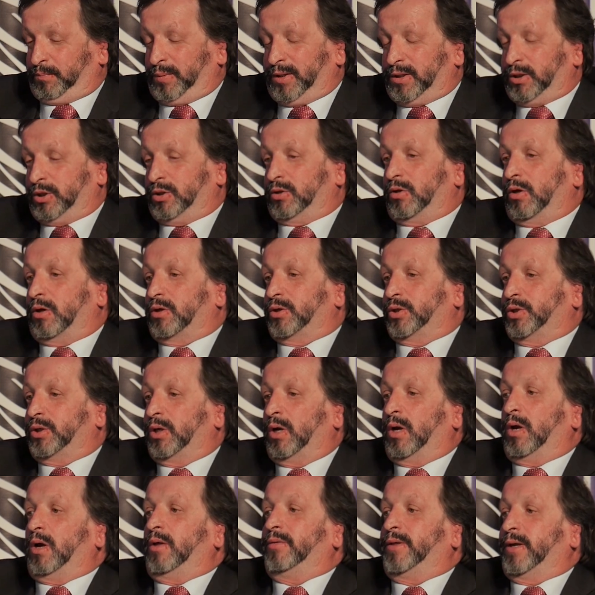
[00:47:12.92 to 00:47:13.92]
pick stocks
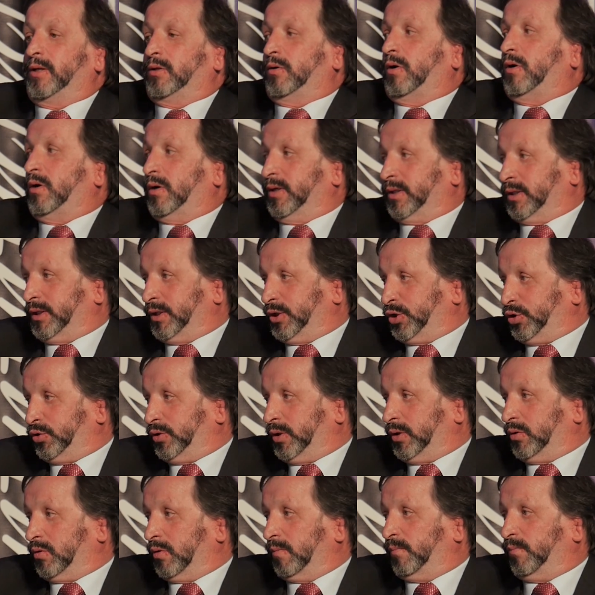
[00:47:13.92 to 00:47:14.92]
that are
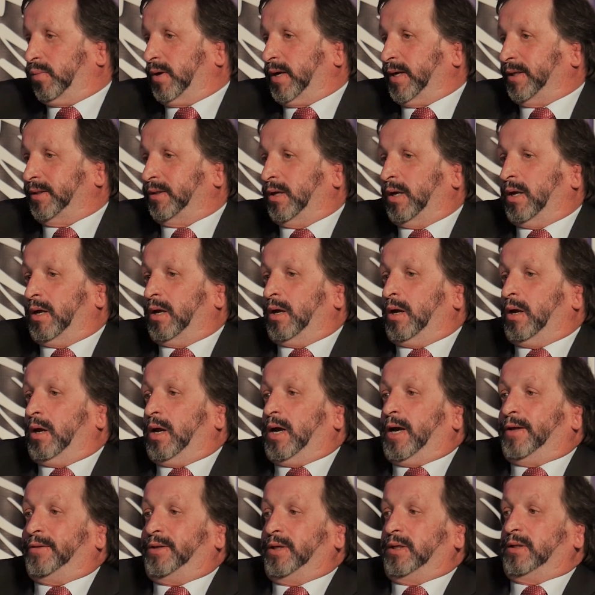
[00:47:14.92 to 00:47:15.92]
ESG compliant.
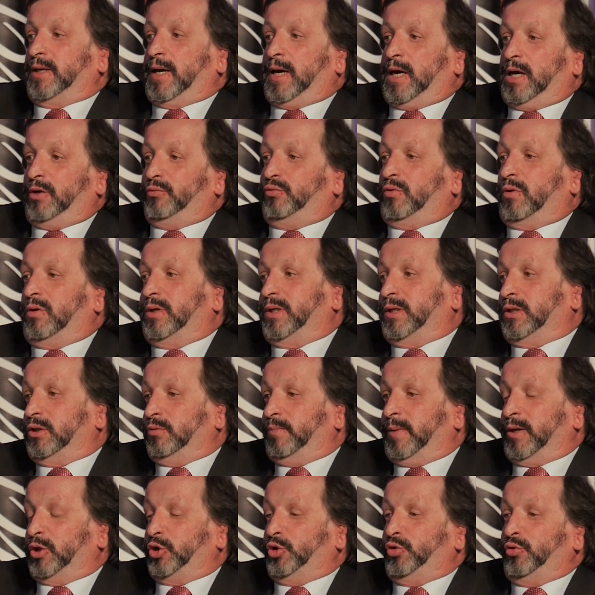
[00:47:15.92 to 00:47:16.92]
I think our role is
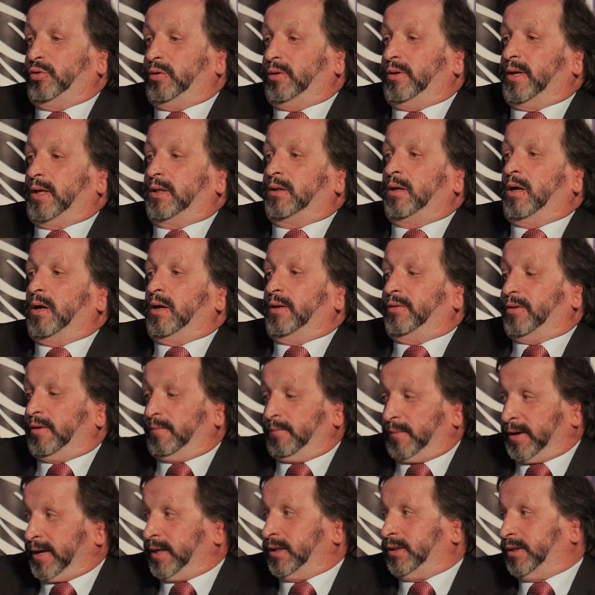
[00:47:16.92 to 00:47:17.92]
to make sure that the
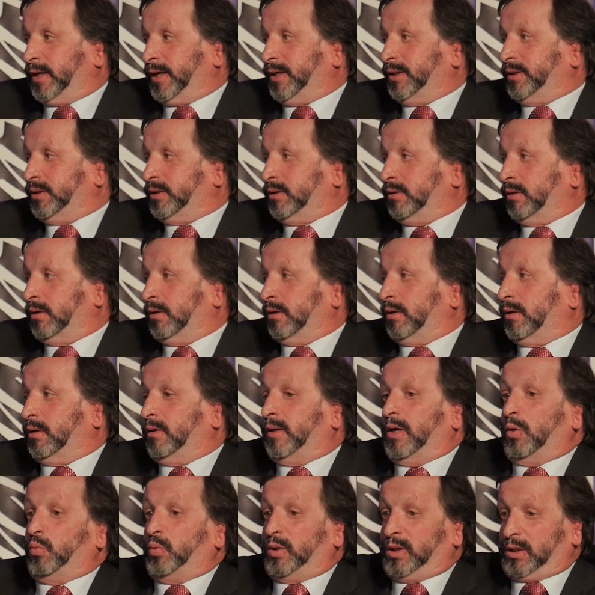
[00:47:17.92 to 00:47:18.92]
mandates
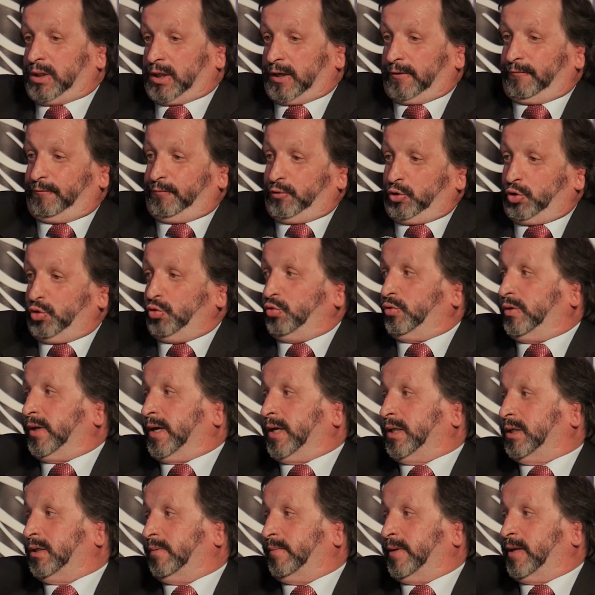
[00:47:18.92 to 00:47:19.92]
that we give to
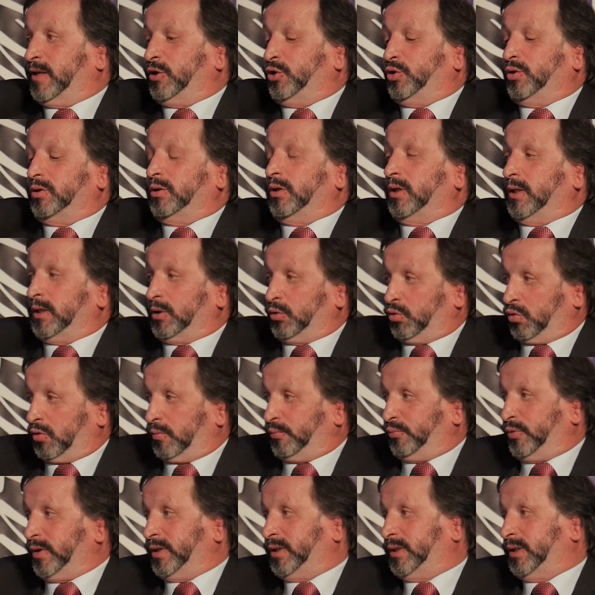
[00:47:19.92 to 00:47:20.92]
the asset managers
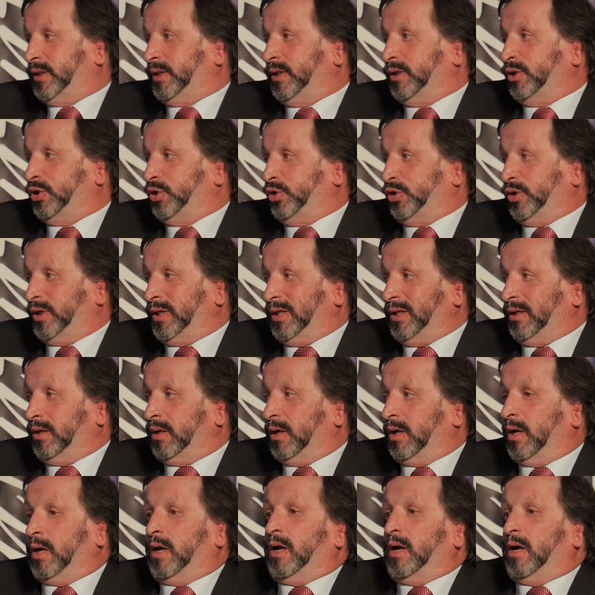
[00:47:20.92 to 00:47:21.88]
incorporate ESG,